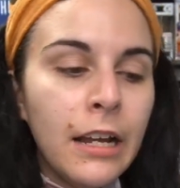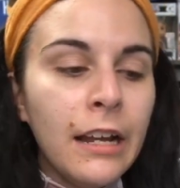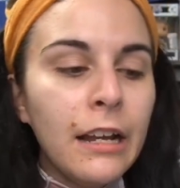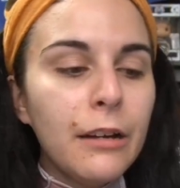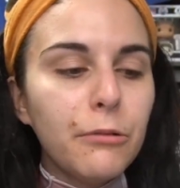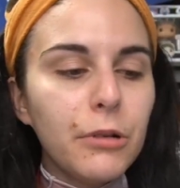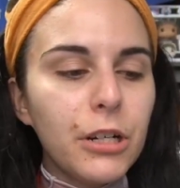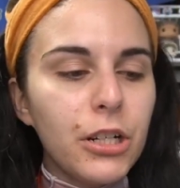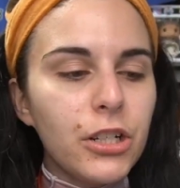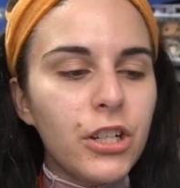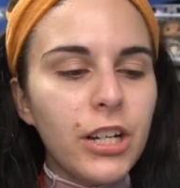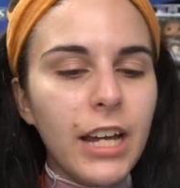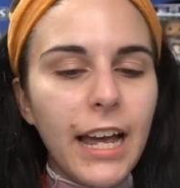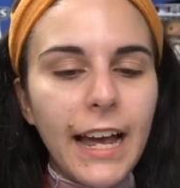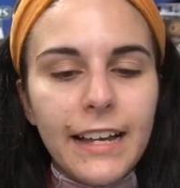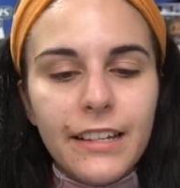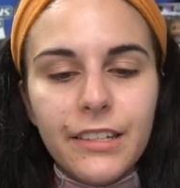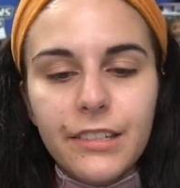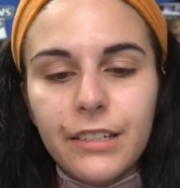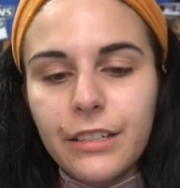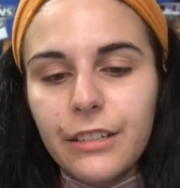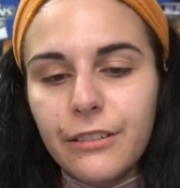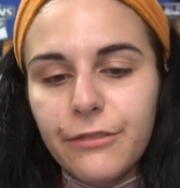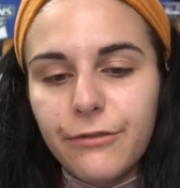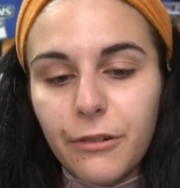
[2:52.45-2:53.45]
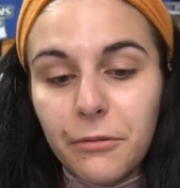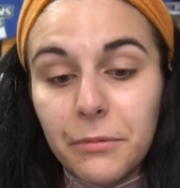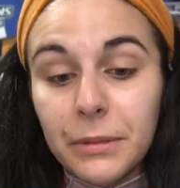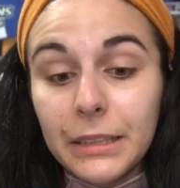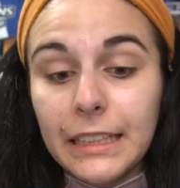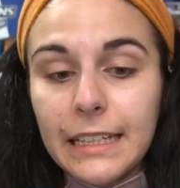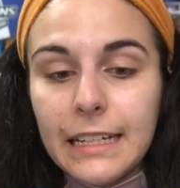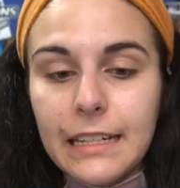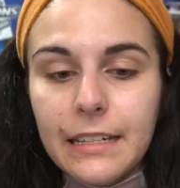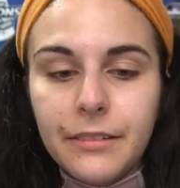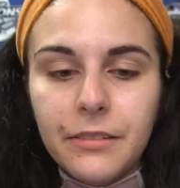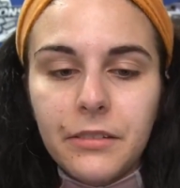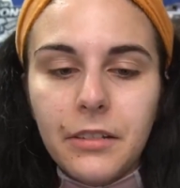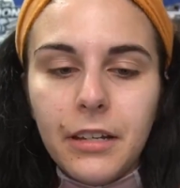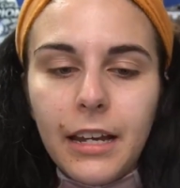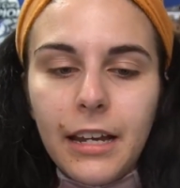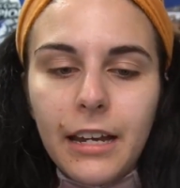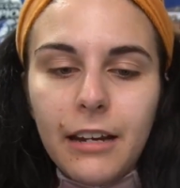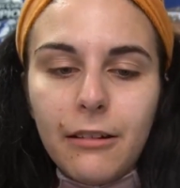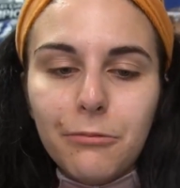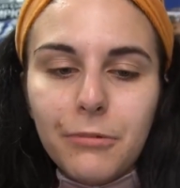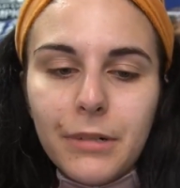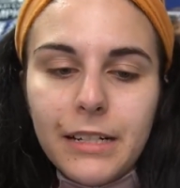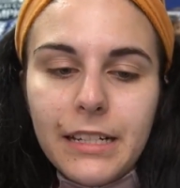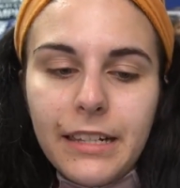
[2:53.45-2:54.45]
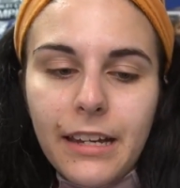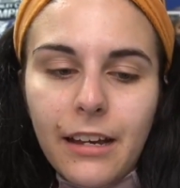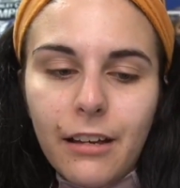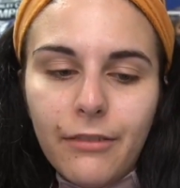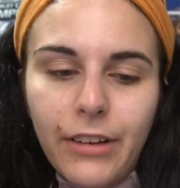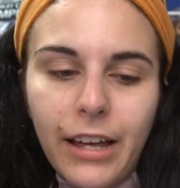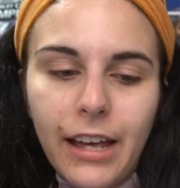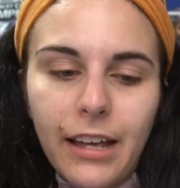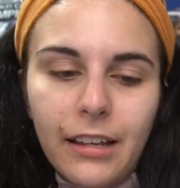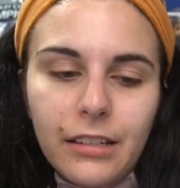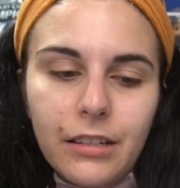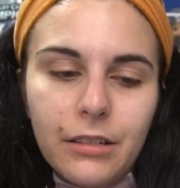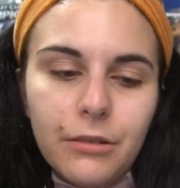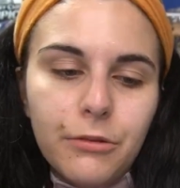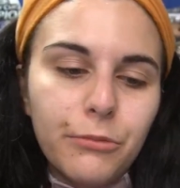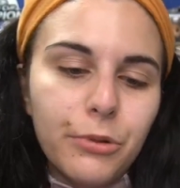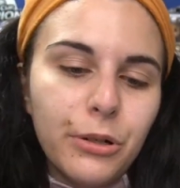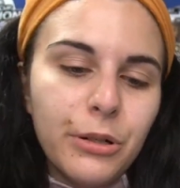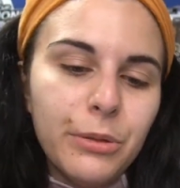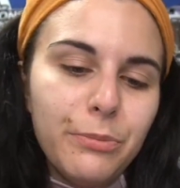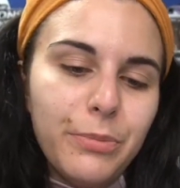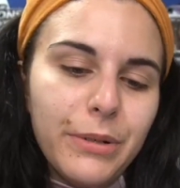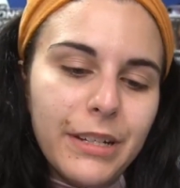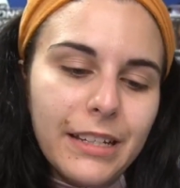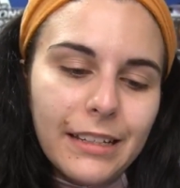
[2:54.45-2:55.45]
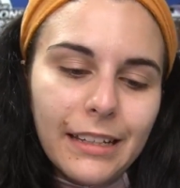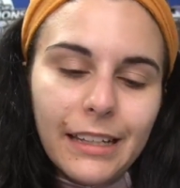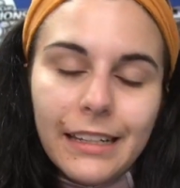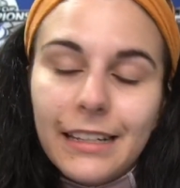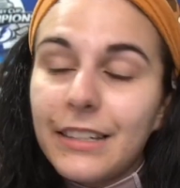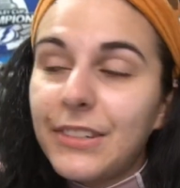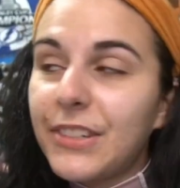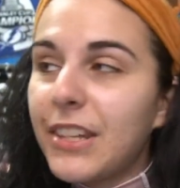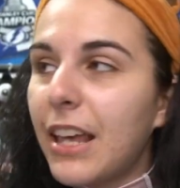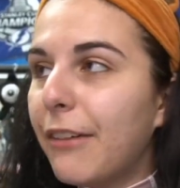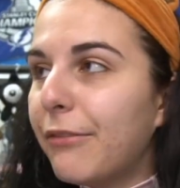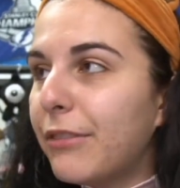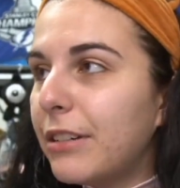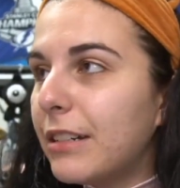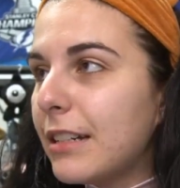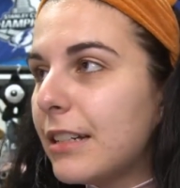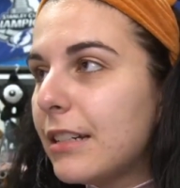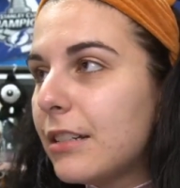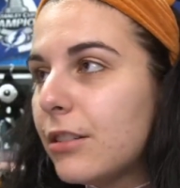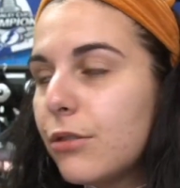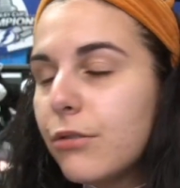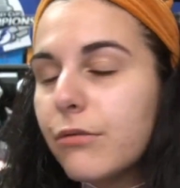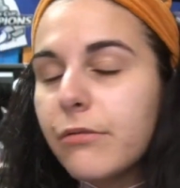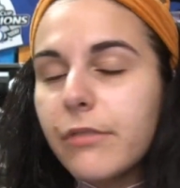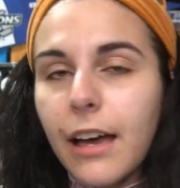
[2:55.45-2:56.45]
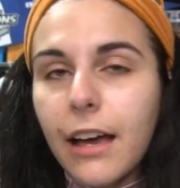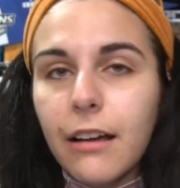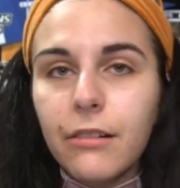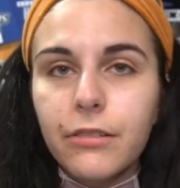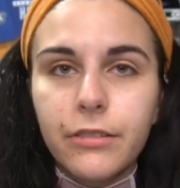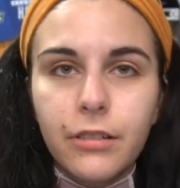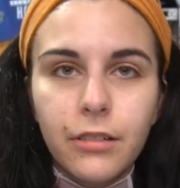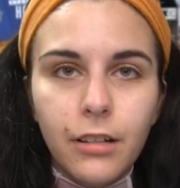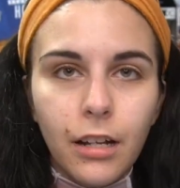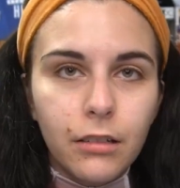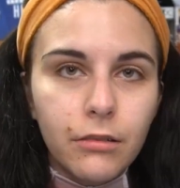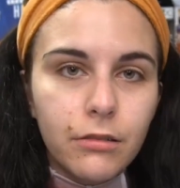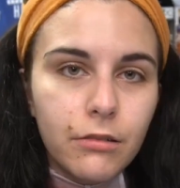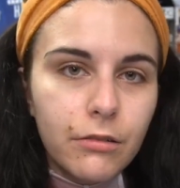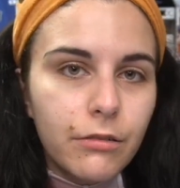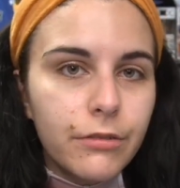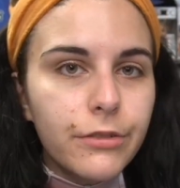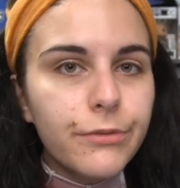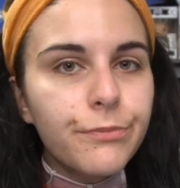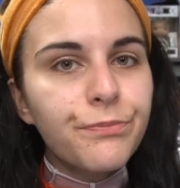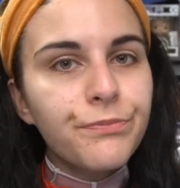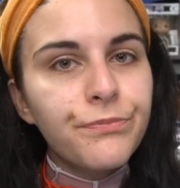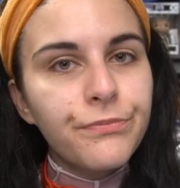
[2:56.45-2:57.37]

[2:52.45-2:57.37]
which as of release day retail value would be like $72,000.